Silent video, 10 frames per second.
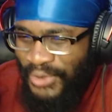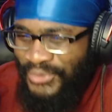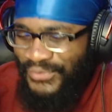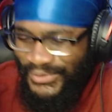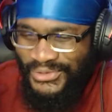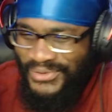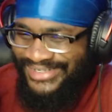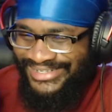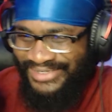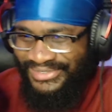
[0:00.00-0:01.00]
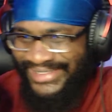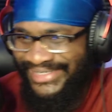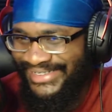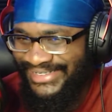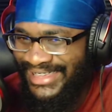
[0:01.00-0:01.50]
for doing stuff like
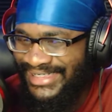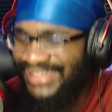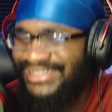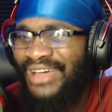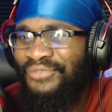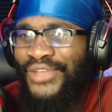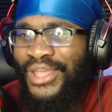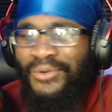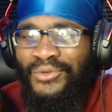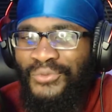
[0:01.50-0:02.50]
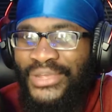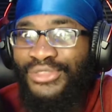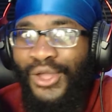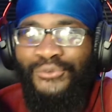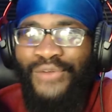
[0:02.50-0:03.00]
this. Like let's not forget when we
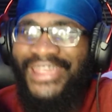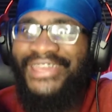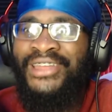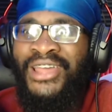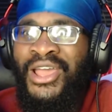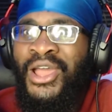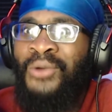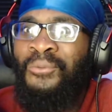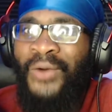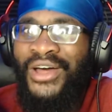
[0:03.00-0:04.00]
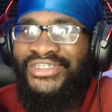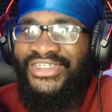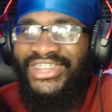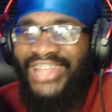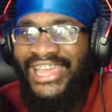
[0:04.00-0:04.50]
thought Reigen
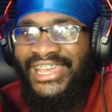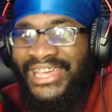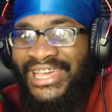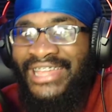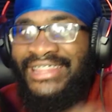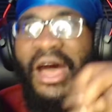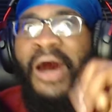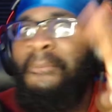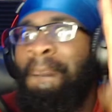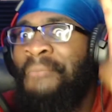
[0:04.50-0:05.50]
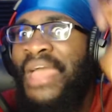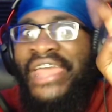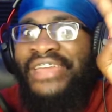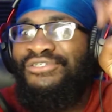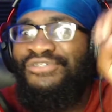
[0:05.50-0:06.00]
was like the
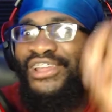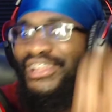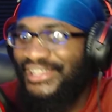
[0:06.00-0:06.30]
main villain.